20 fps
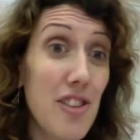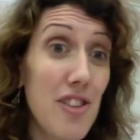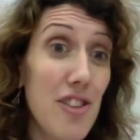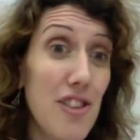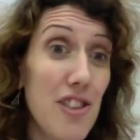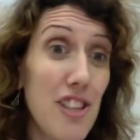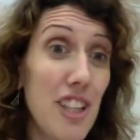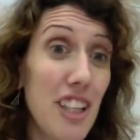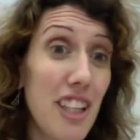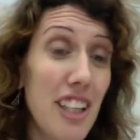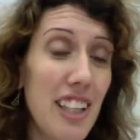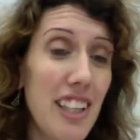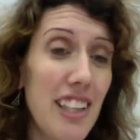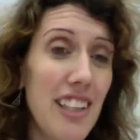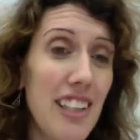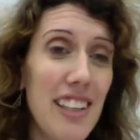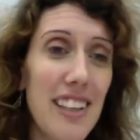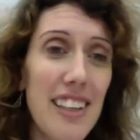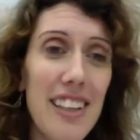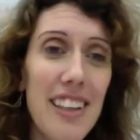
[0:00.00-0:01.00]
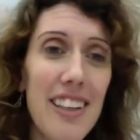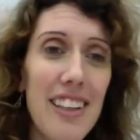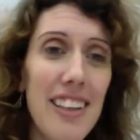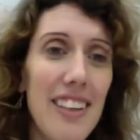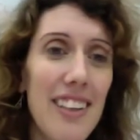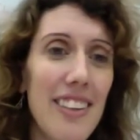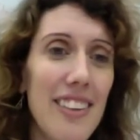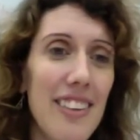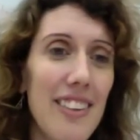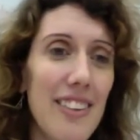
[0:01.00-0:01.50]
chicken
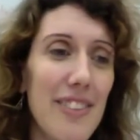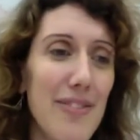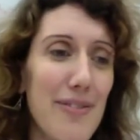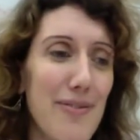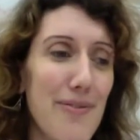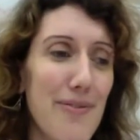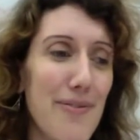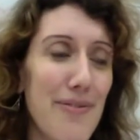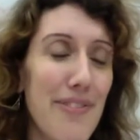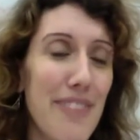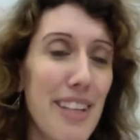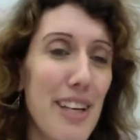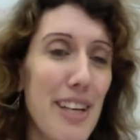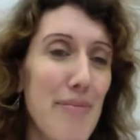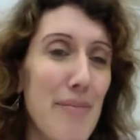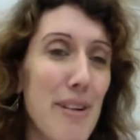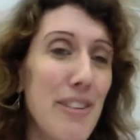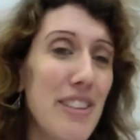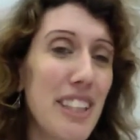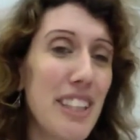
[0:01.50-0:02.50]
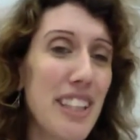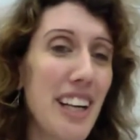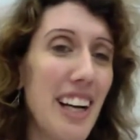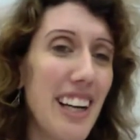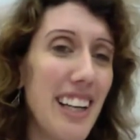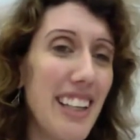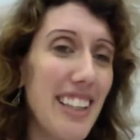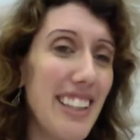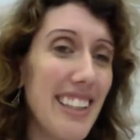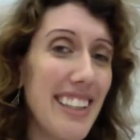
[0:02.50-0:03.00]

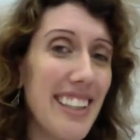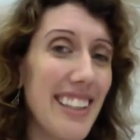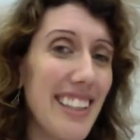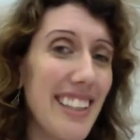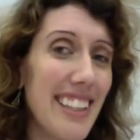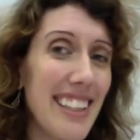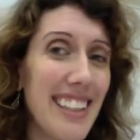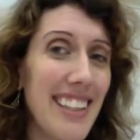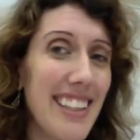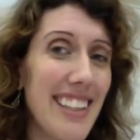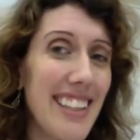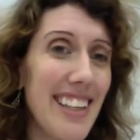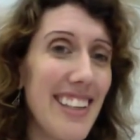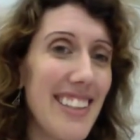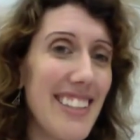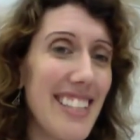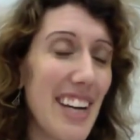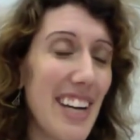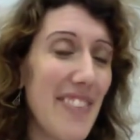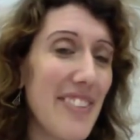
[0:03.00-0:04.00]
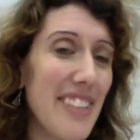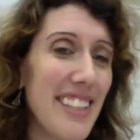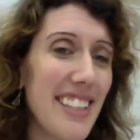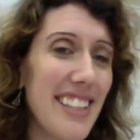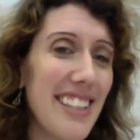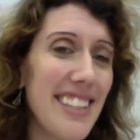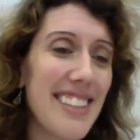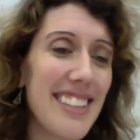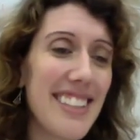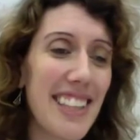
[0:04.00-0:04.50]
emoticon in their
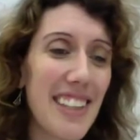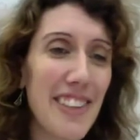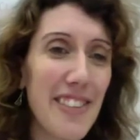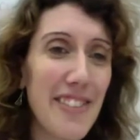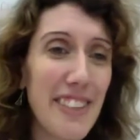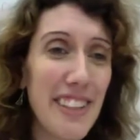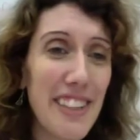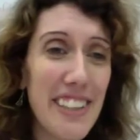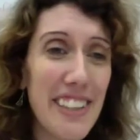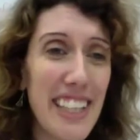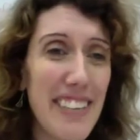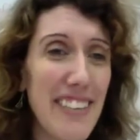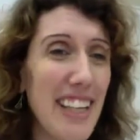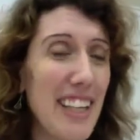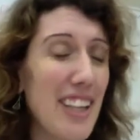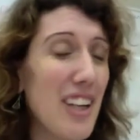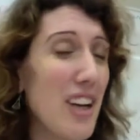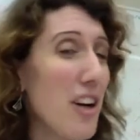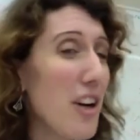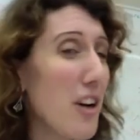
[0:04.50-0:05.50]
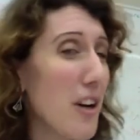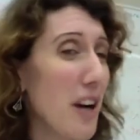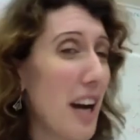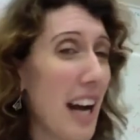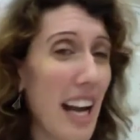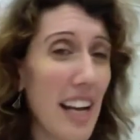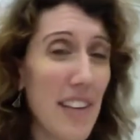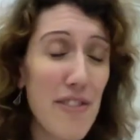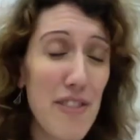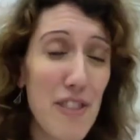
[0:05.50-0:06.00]
Japanese cell phone, and I
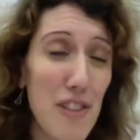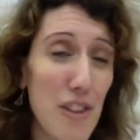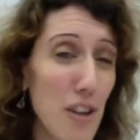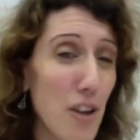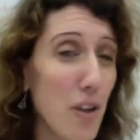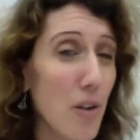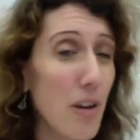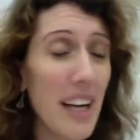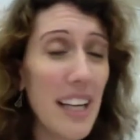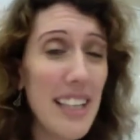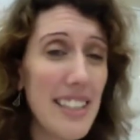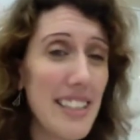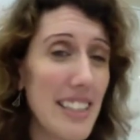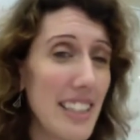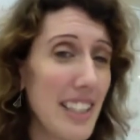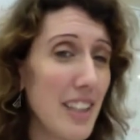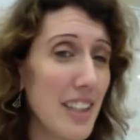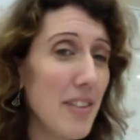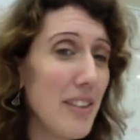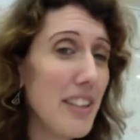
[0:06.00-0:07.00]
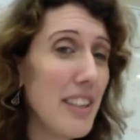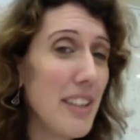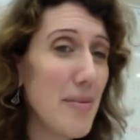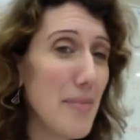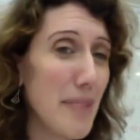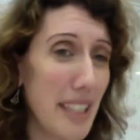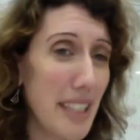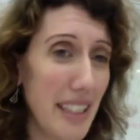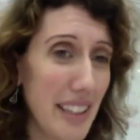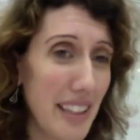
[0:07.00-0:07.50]
have no idea what it
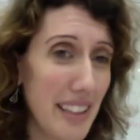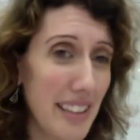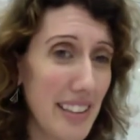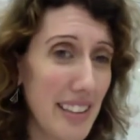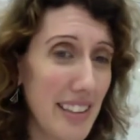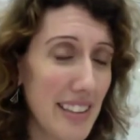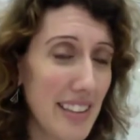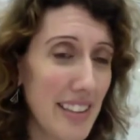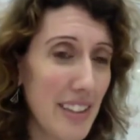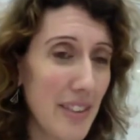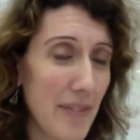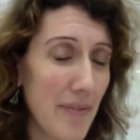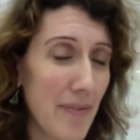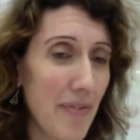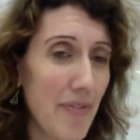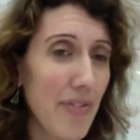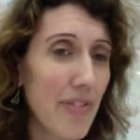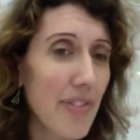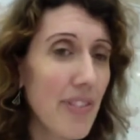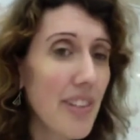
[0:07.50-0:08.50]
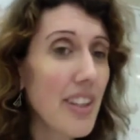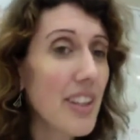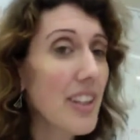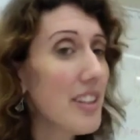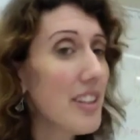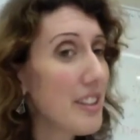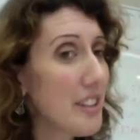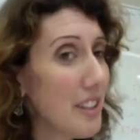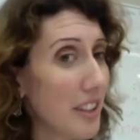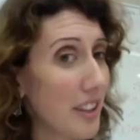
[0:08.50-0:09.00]
means.
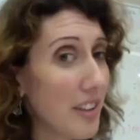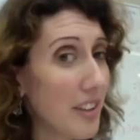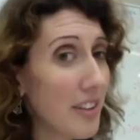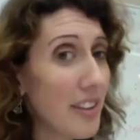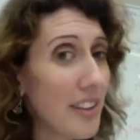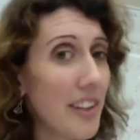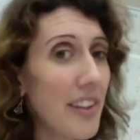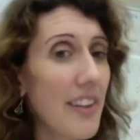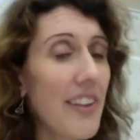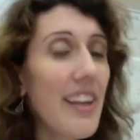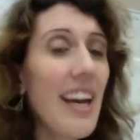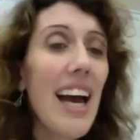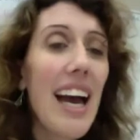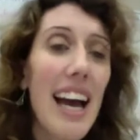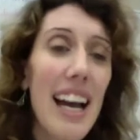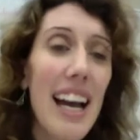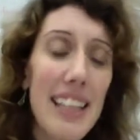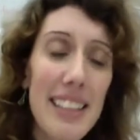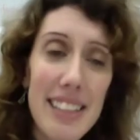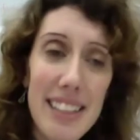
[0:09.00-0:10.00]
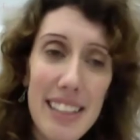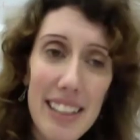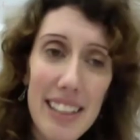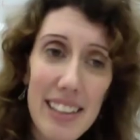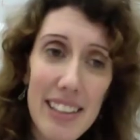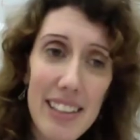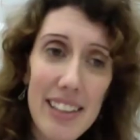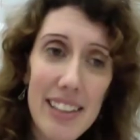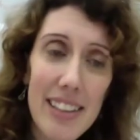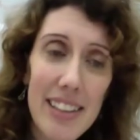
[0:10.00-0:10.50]
So,
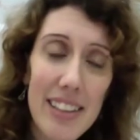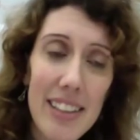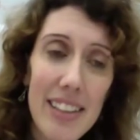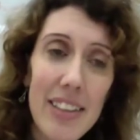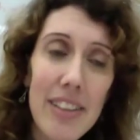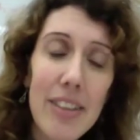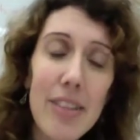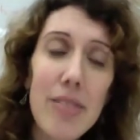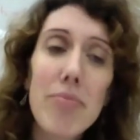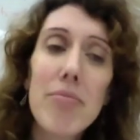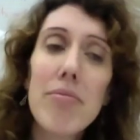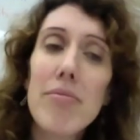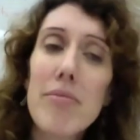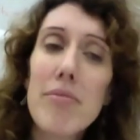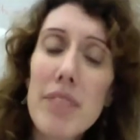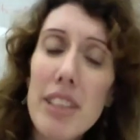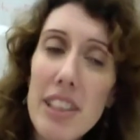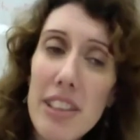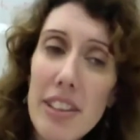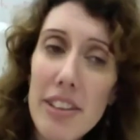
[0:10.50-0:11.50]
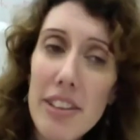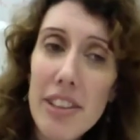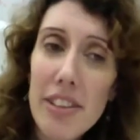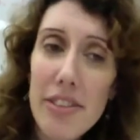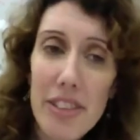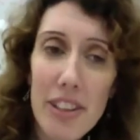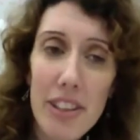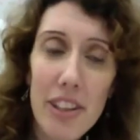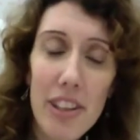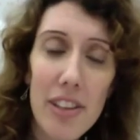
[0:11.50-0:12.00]
accents, a little
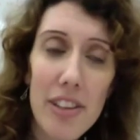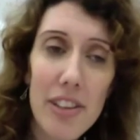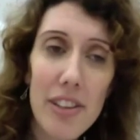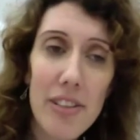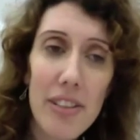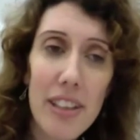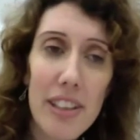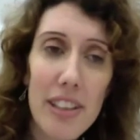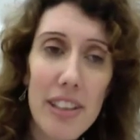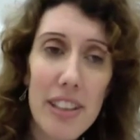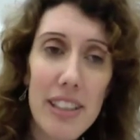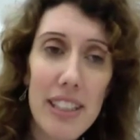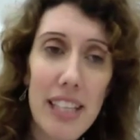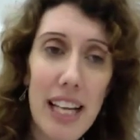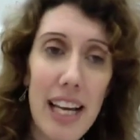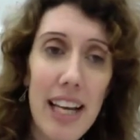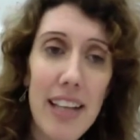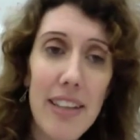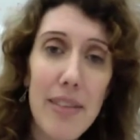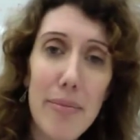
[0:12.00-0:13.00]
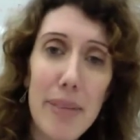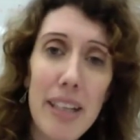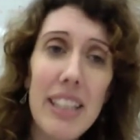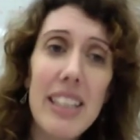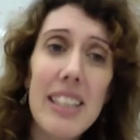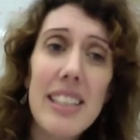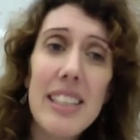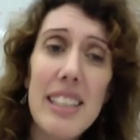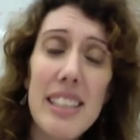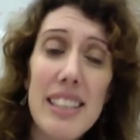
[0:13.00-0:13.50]
difficult to understand, but
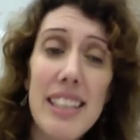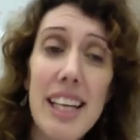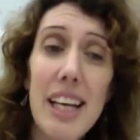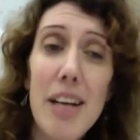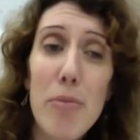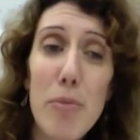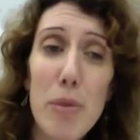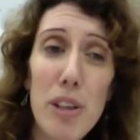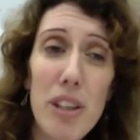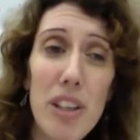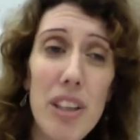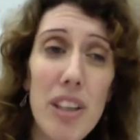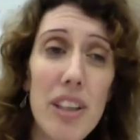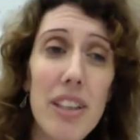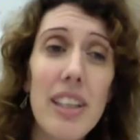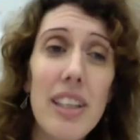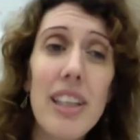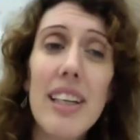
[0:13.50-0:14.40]
it's the same word.